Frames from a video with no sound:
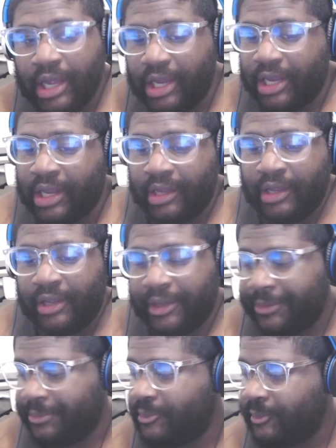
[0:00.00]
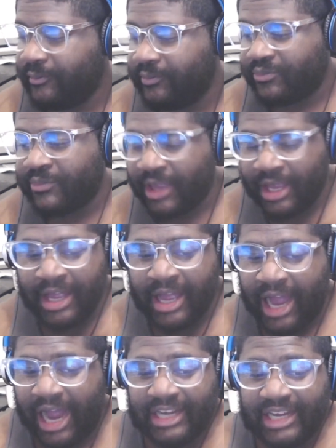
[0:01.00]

I